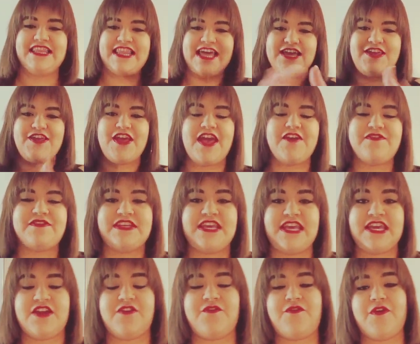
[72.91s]
Like you have
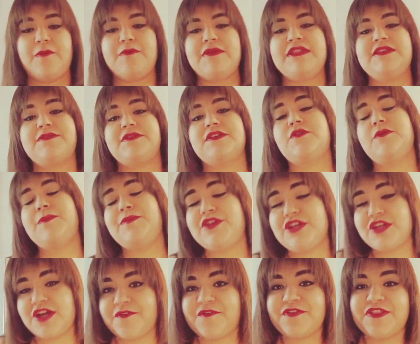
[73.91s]
taken from the
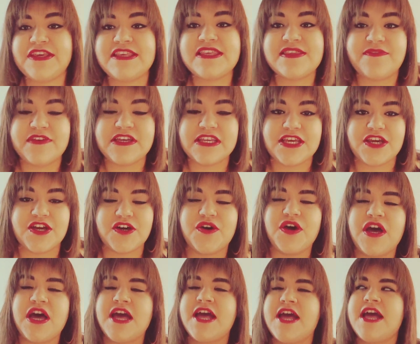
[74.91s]
description of this
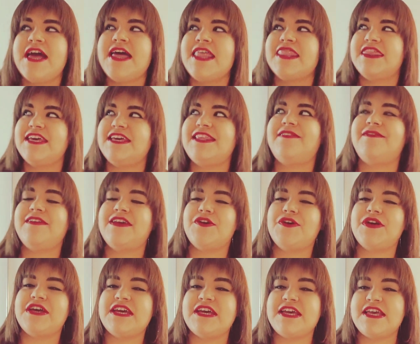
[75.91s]
video
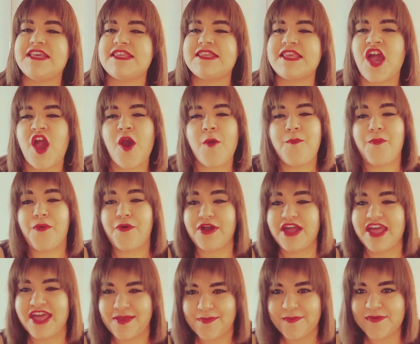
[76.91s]
is
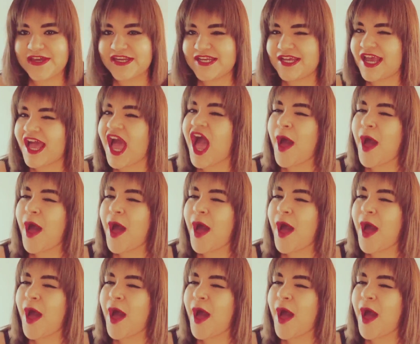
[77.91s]
prohibited.